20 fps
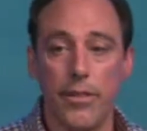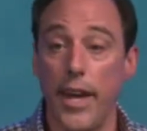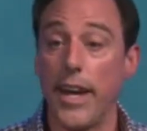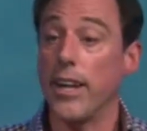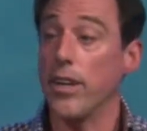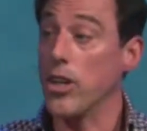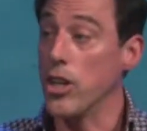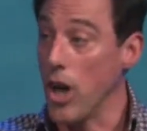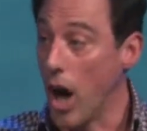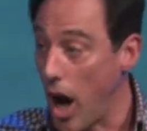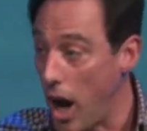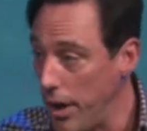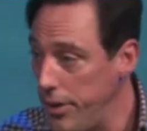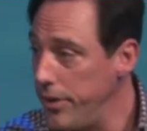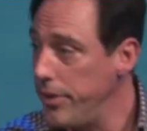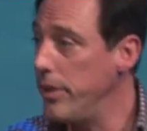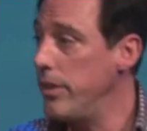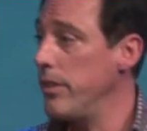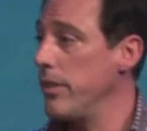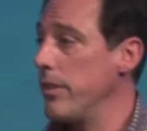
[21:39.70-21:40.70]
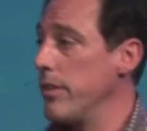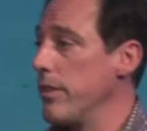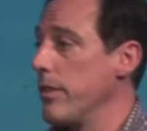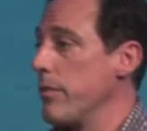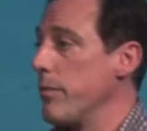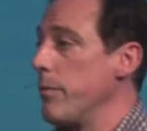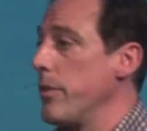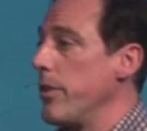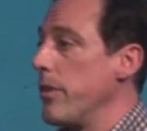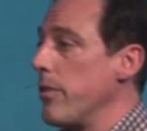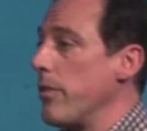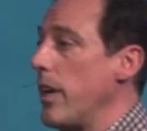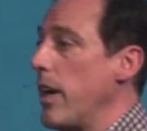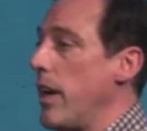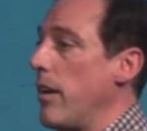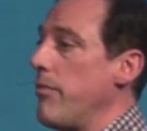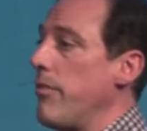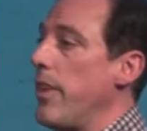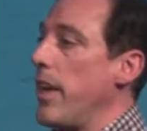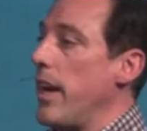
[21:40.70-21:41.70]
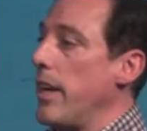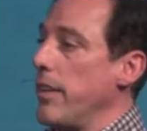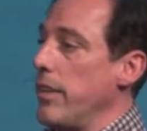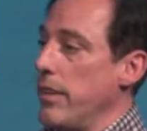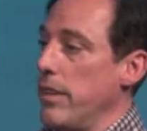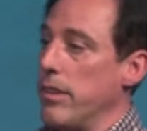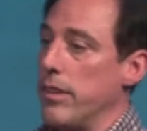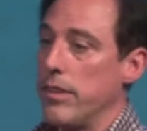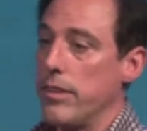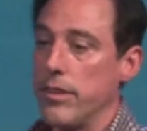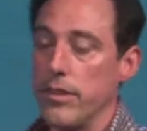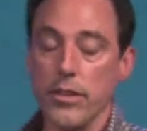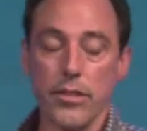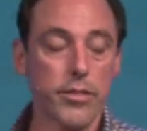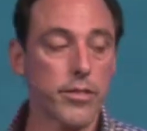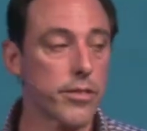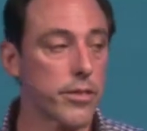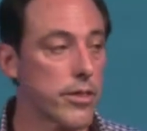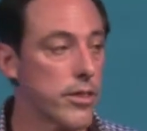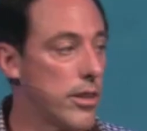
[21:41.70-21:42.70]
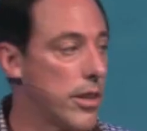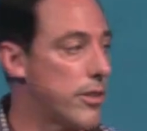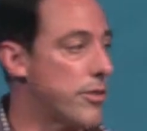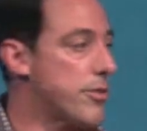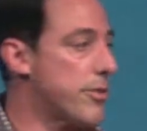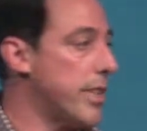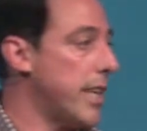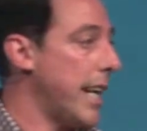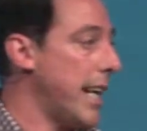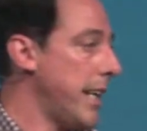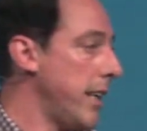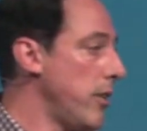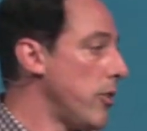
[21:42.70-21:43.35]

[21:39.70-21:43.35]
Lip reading: Thank God we don't have that in this country